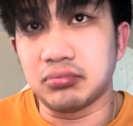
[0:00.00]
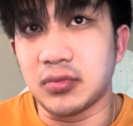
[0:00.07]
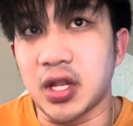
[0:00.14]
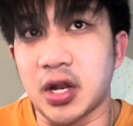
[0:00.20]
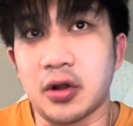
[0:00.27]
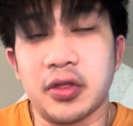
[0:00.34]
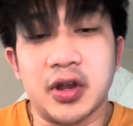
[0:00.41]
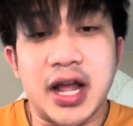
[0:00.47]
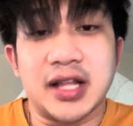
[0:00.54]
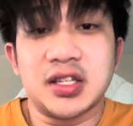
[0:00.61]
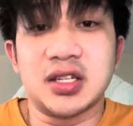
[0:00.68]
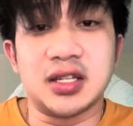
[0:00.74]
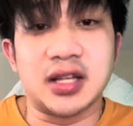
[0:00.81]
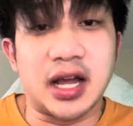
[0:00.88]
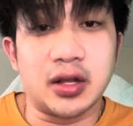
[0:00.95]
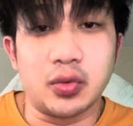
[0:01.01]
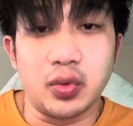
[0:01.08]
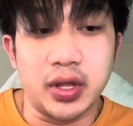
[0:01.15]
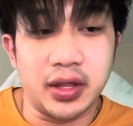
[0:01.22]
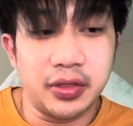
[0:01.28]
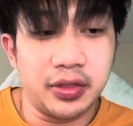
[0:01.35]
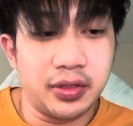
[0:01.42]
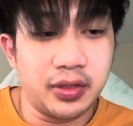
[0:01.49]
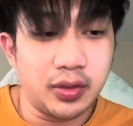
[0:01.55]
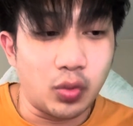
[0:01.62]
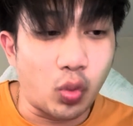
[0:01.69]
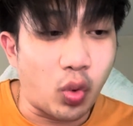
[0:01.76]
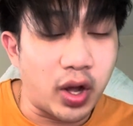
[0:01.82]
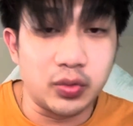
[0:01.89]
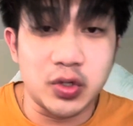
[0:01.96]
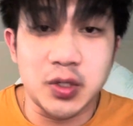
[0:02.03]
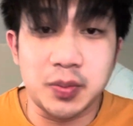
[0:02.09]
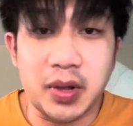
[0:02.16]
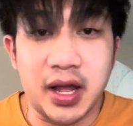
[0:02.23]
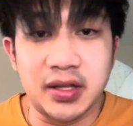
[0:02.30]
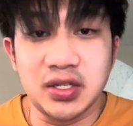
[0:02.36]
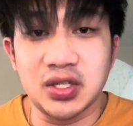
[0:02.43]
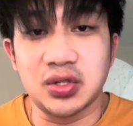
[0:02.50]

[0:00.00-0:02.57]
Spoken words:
not stuck with one response